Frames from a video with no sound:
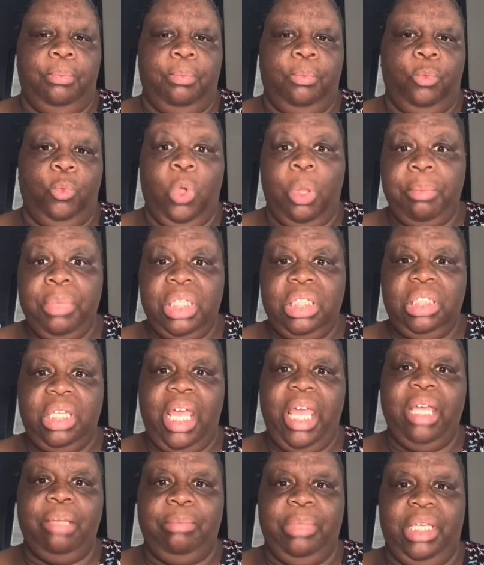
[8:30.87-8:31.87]
women
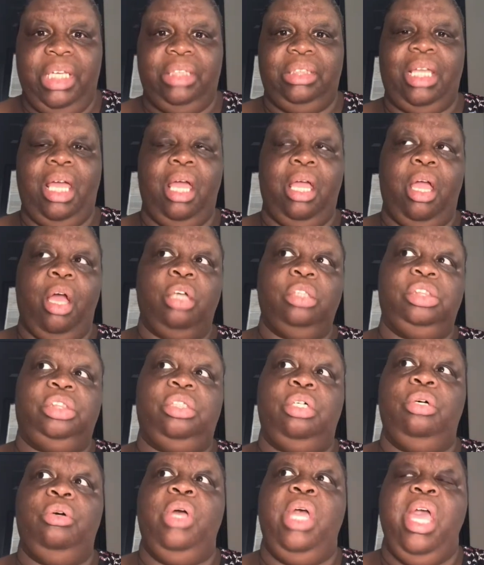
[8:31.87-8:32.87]
and men. I
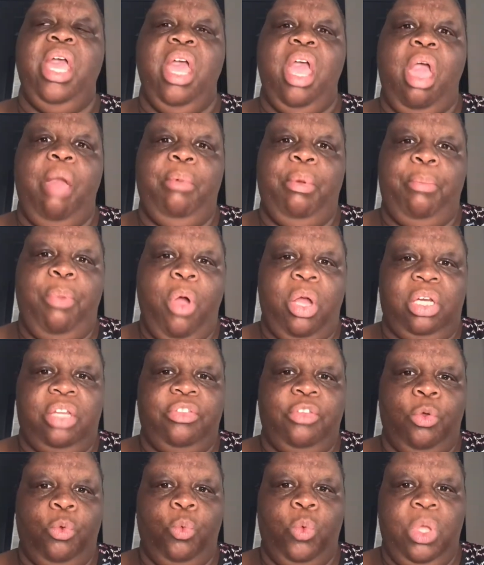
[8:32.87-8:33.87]
also am a part of
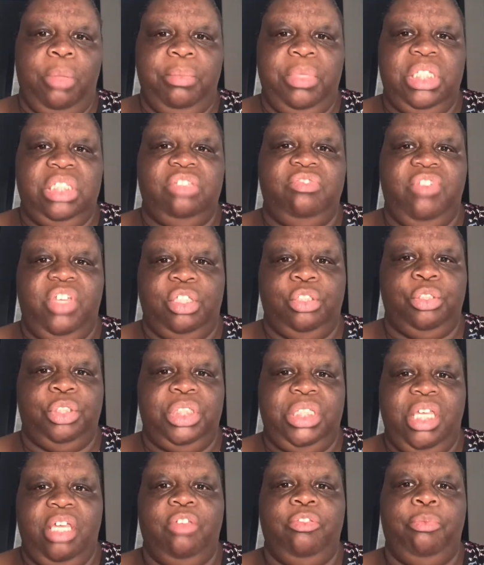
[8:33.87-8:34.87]
the Women's Veterans
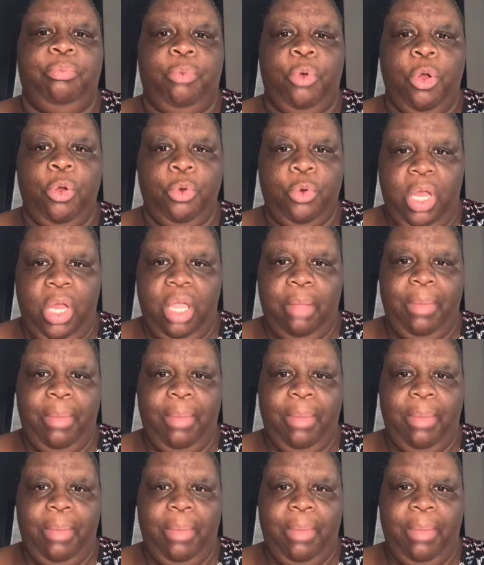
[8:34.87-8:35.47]
Health Program.